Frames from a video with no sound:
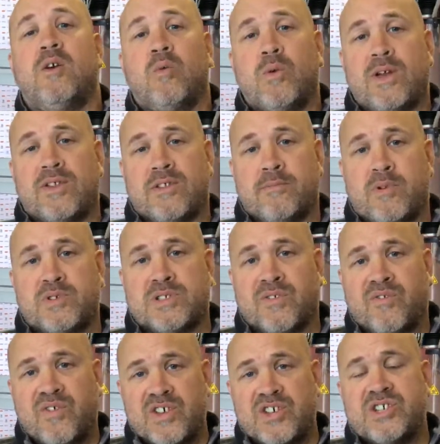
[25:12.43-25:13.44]
we have the most
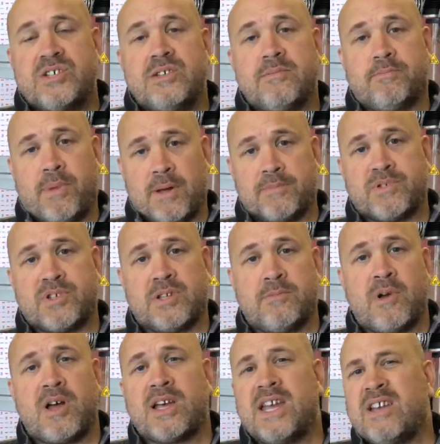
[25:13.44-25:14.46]
efficient pumps on the
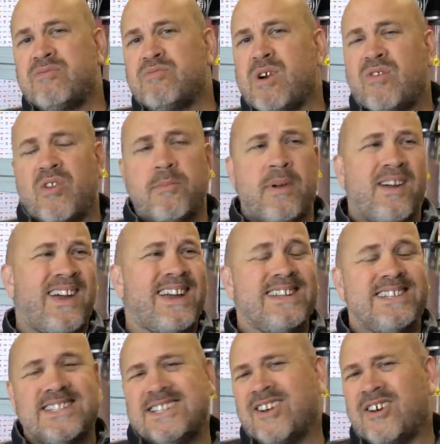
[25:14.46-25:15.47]
market, roughly about
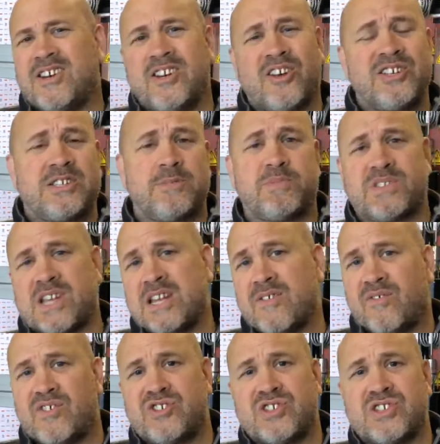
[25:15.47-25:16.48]
89-90%
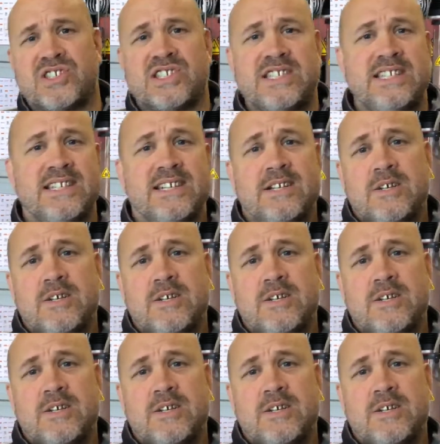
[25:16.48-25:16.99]
efficiency,